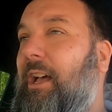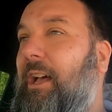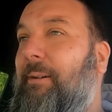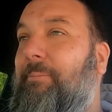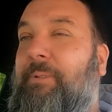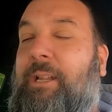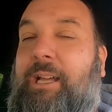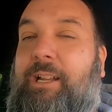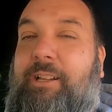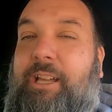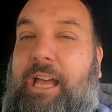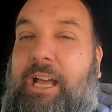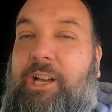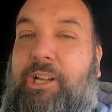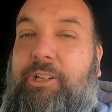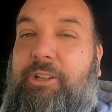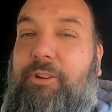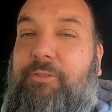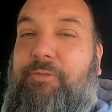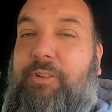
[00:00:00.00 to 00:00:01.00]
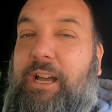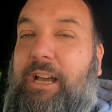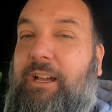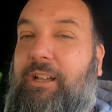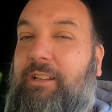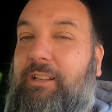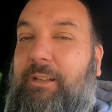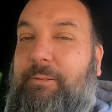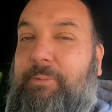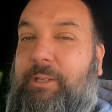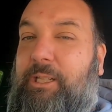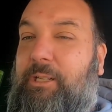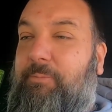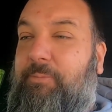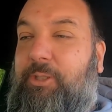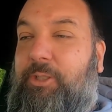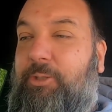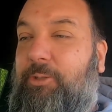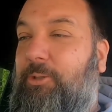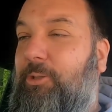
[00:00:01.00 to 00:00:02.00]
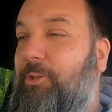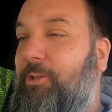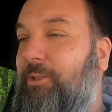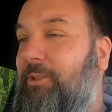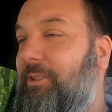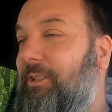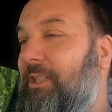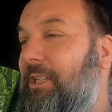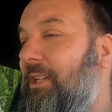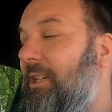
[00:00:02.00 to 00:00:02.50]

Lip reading: I'm not an audiophile. I mean, I'm sure